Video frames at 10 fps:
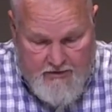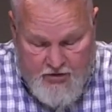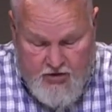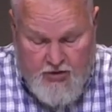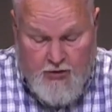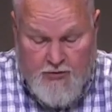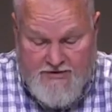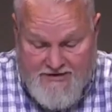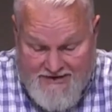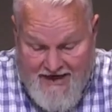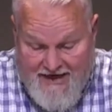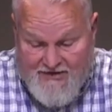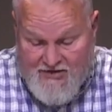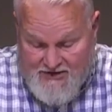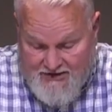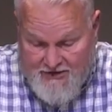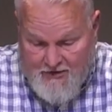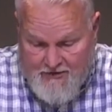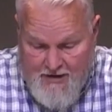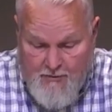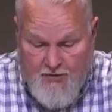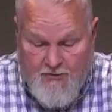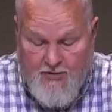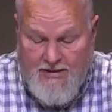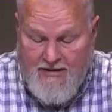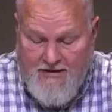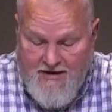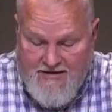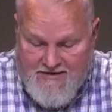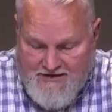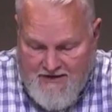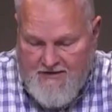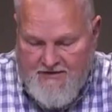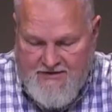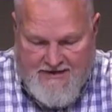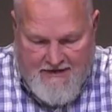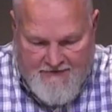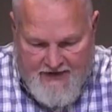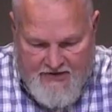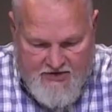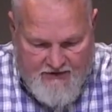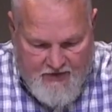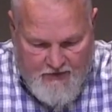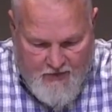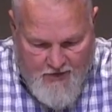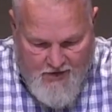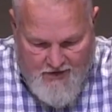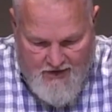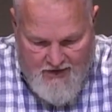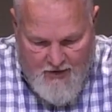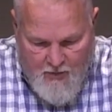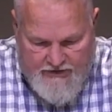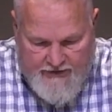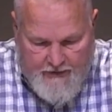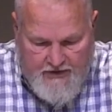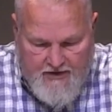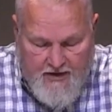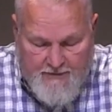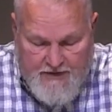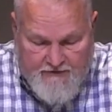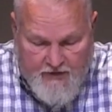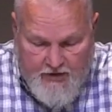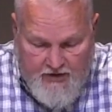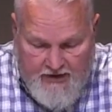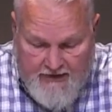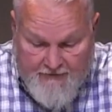2, stand still. Number 3, see the salvation of the Lord, which he will accomplish for you today.